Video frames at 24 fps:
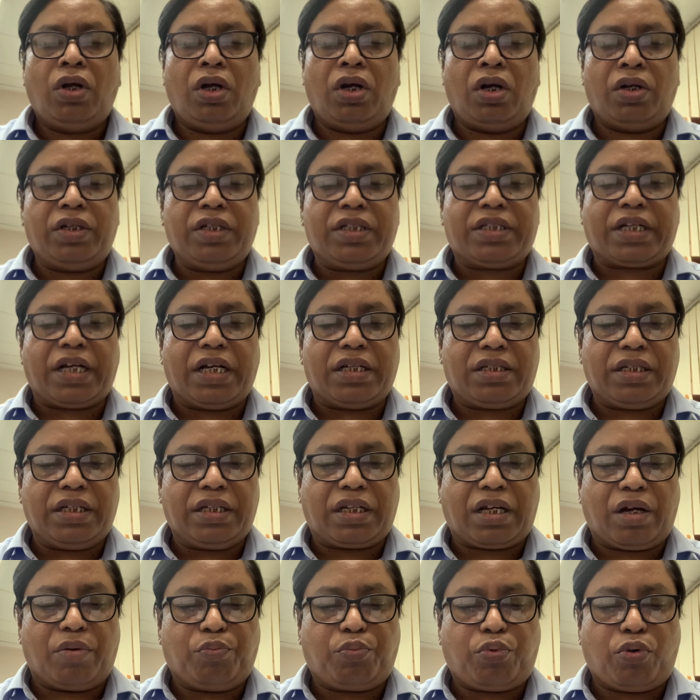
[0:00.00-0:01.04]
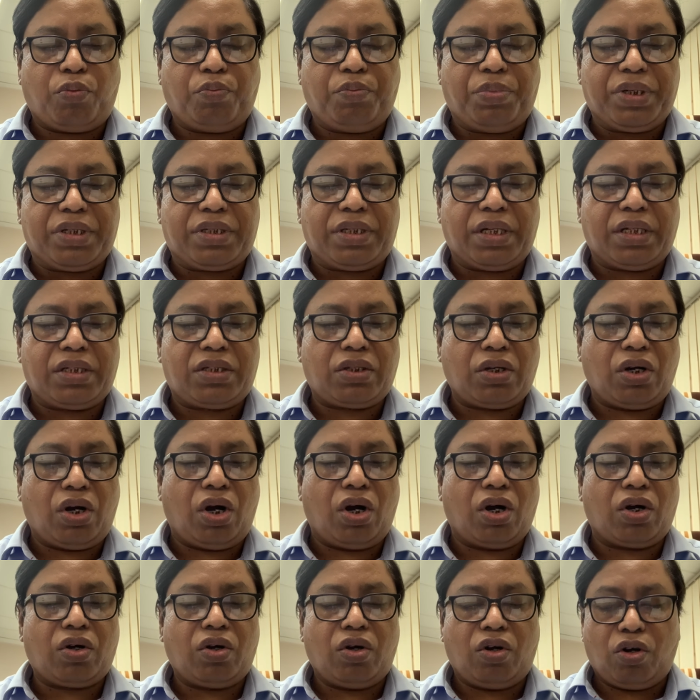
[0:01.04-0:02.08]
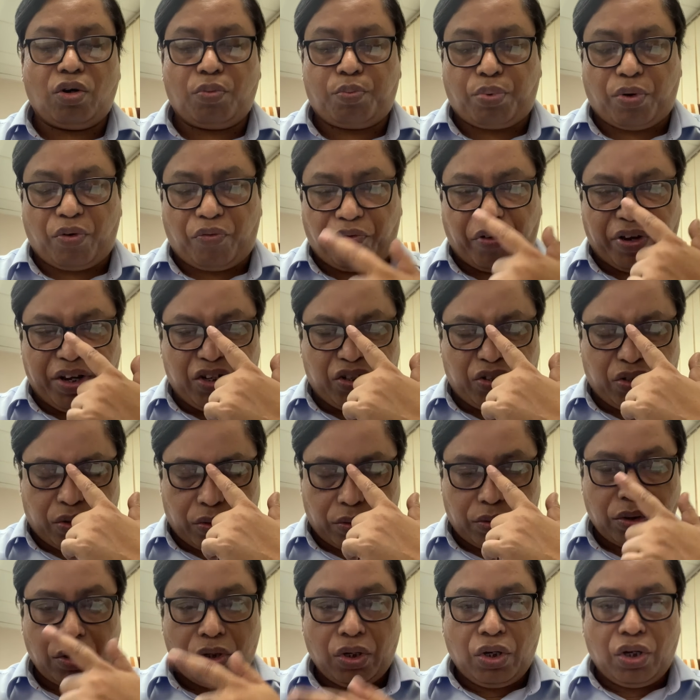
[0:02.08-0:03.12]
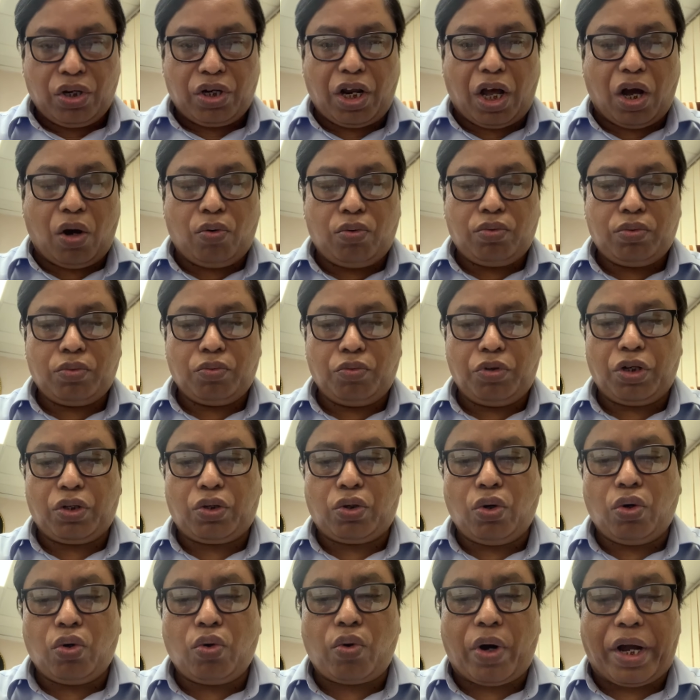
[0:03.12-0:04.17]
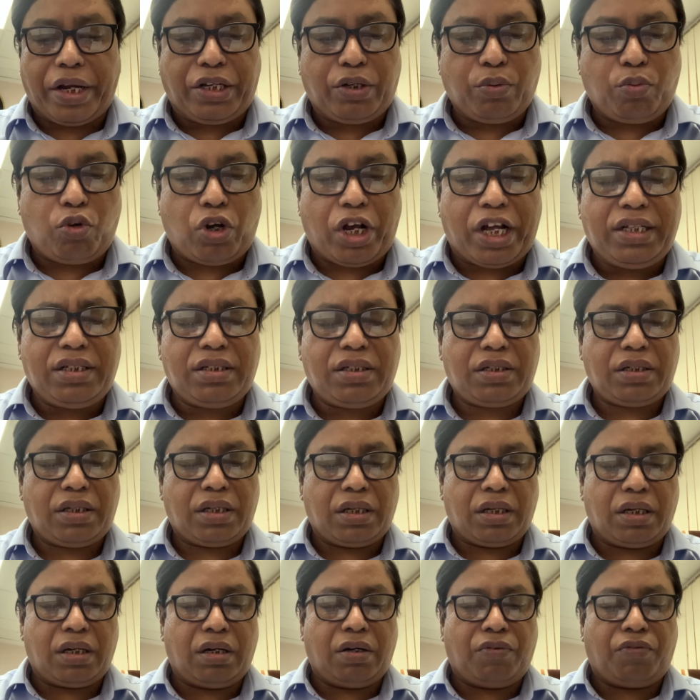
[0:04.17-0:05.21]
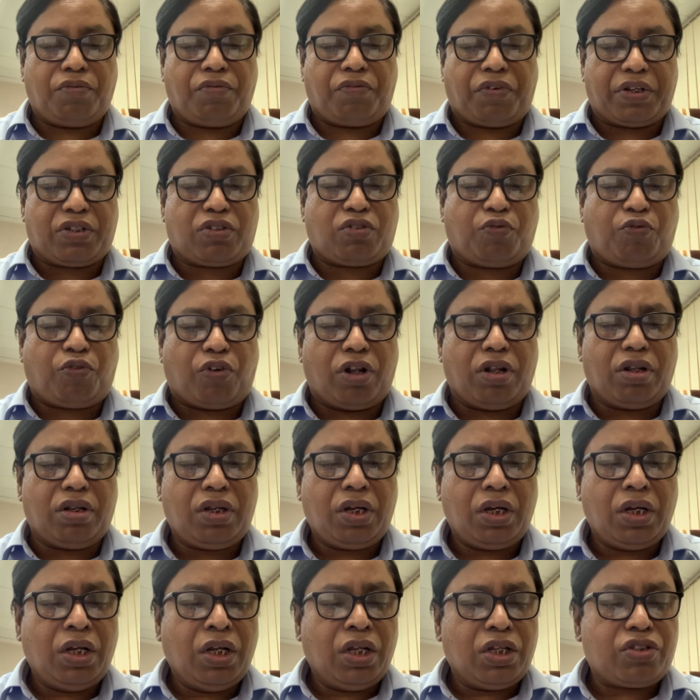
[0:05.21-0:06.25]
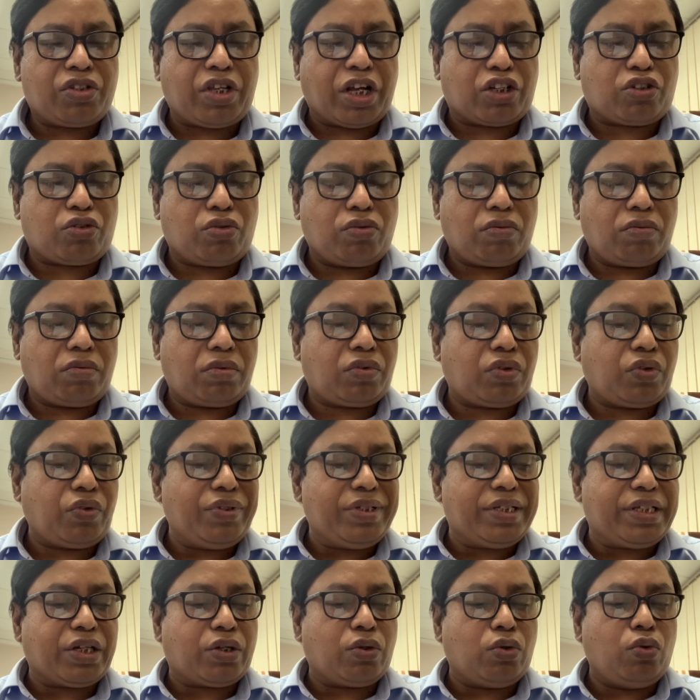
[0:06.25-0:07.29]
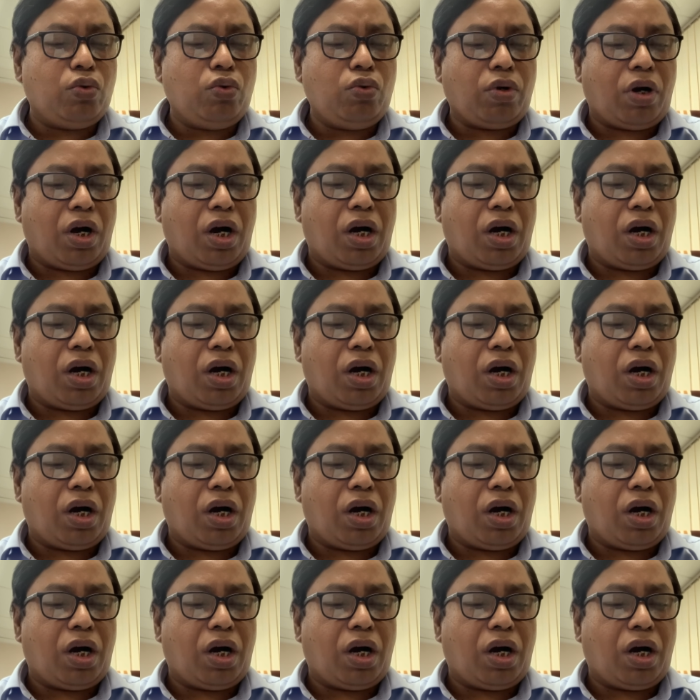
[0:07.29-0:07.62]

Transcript: discuss income from business or profession. Now we'll go itemized. First of all, section 30